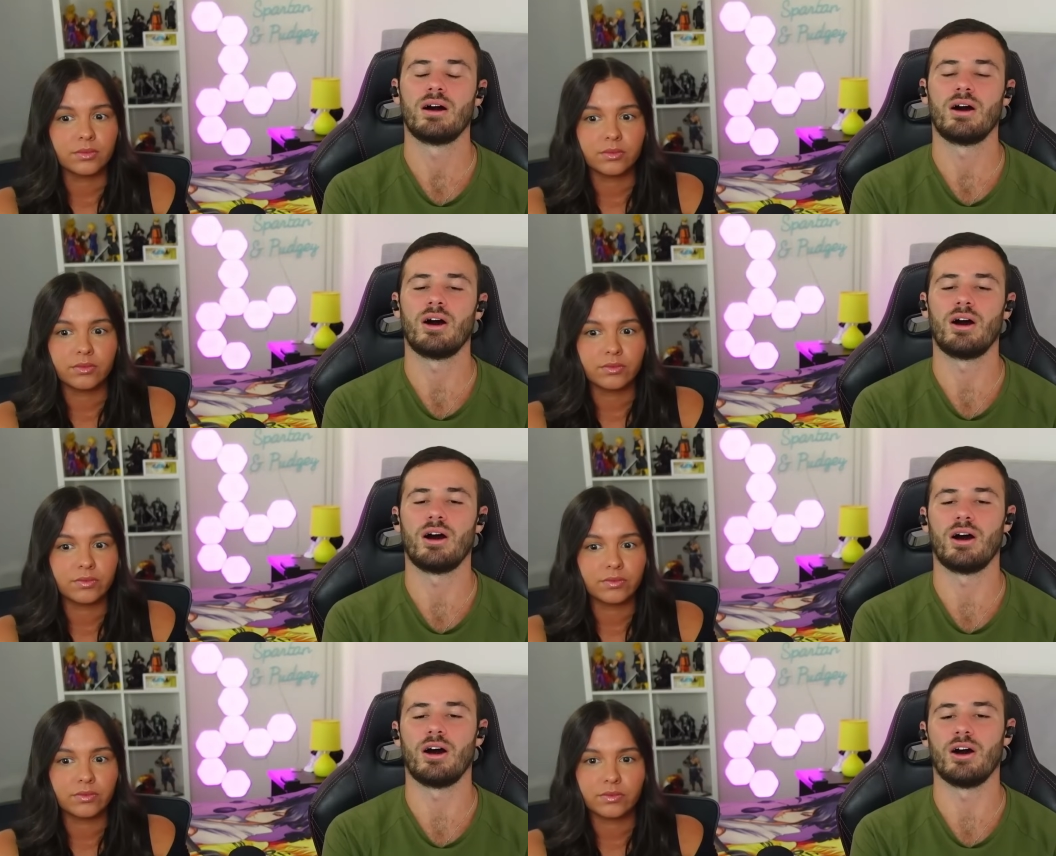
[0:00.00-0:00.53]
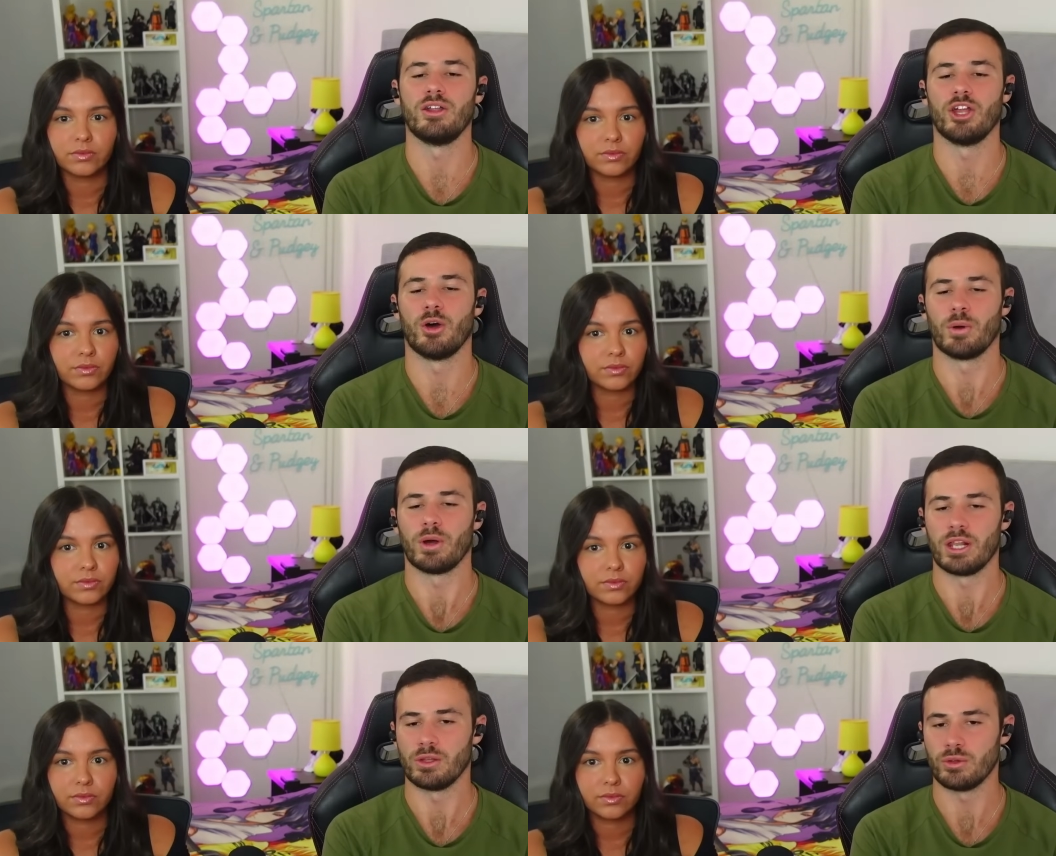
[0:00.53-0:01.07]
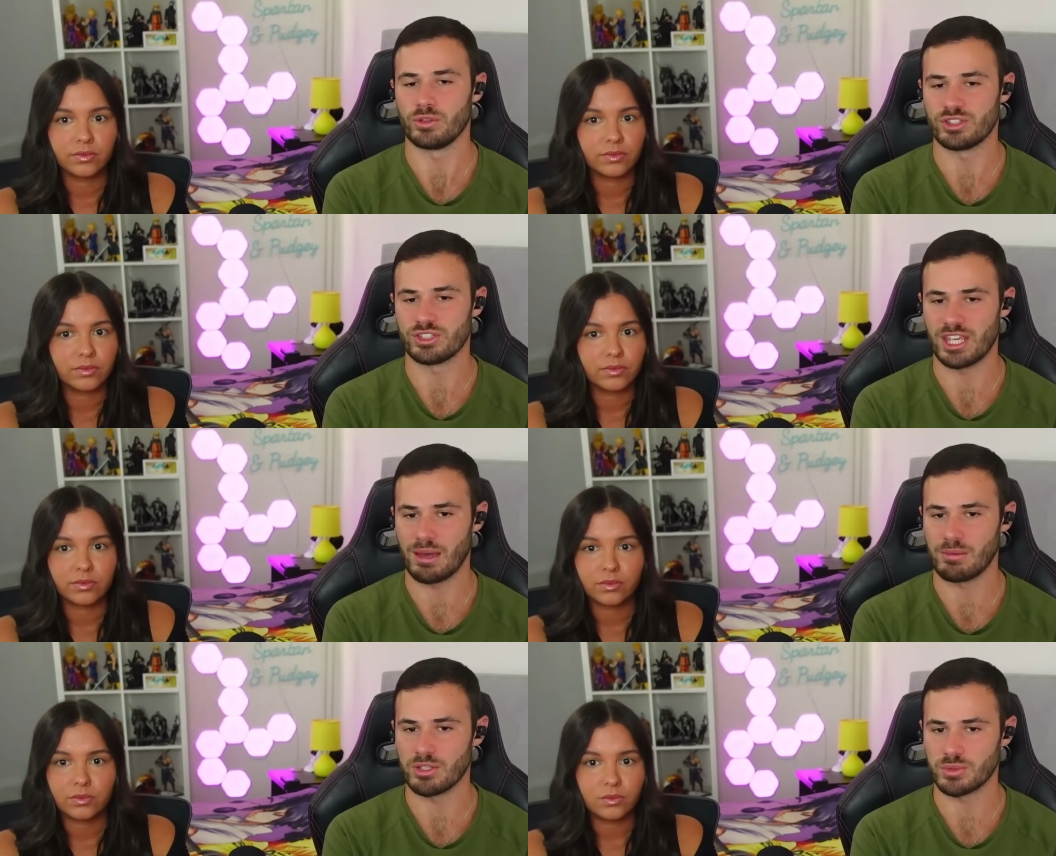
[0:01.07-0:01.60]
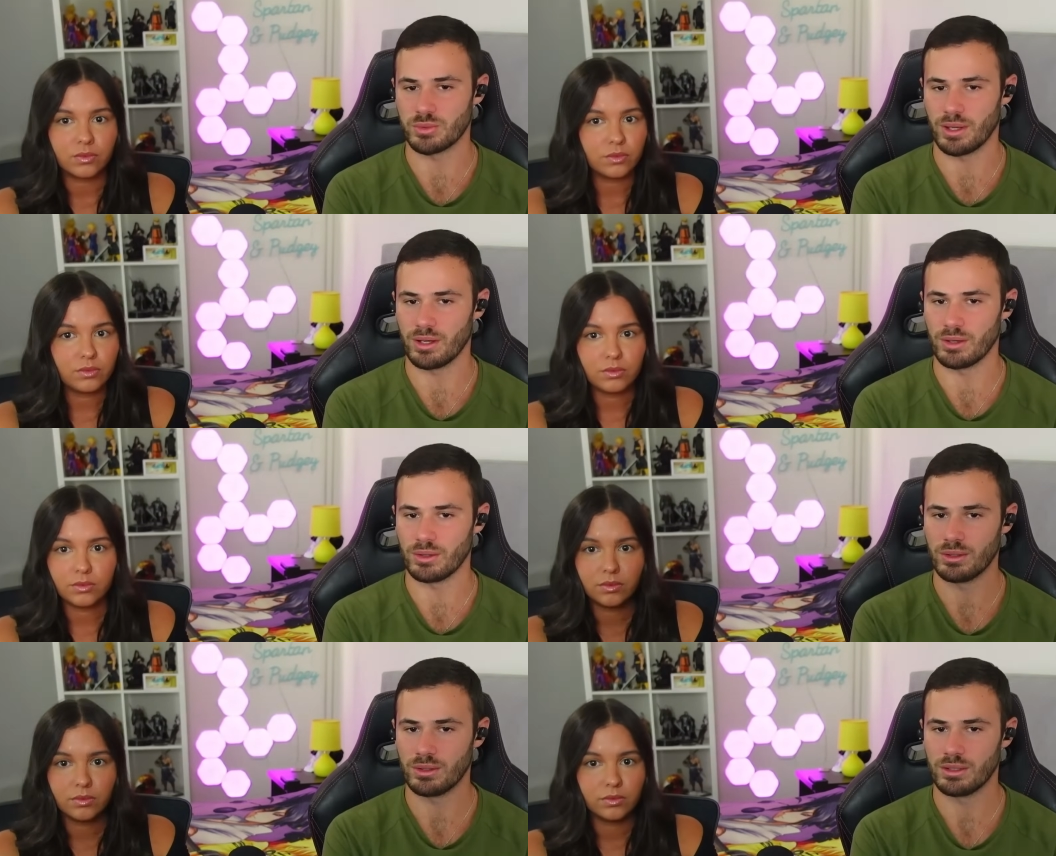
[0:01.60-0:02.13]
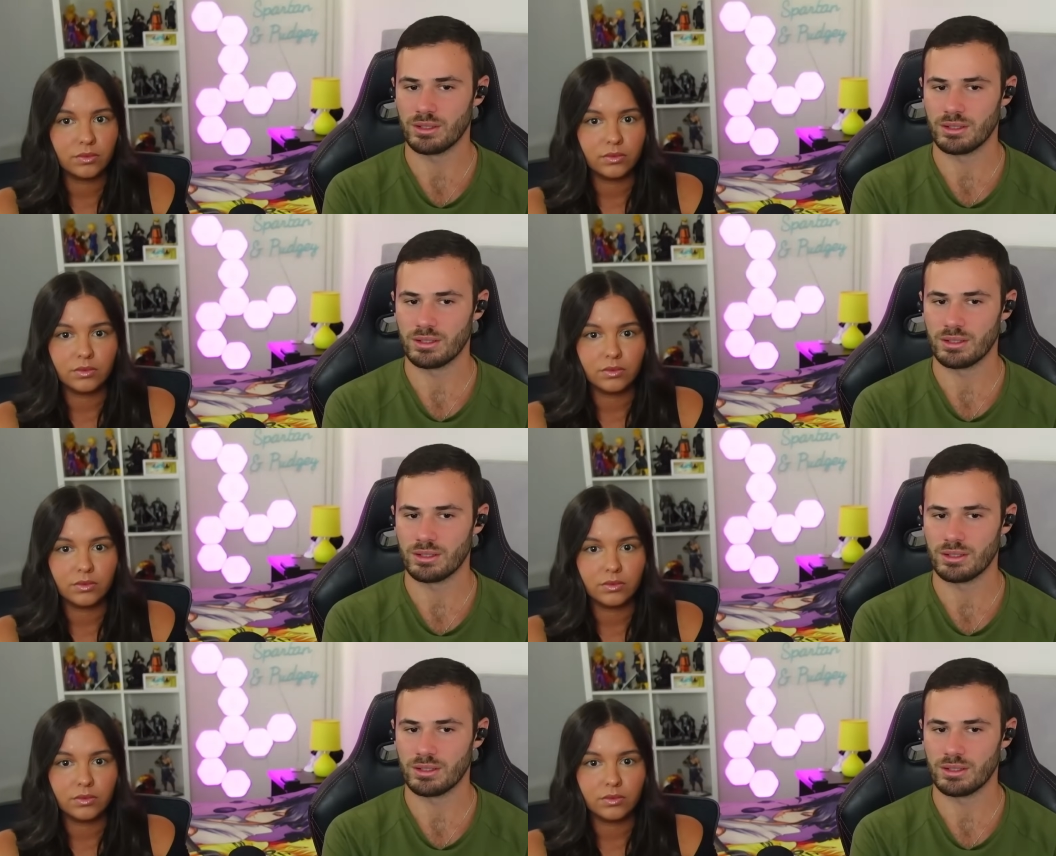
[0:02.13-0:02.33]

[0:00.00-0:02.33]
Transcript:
Speaker 1: Oh, no, we're going to lose Sam as well.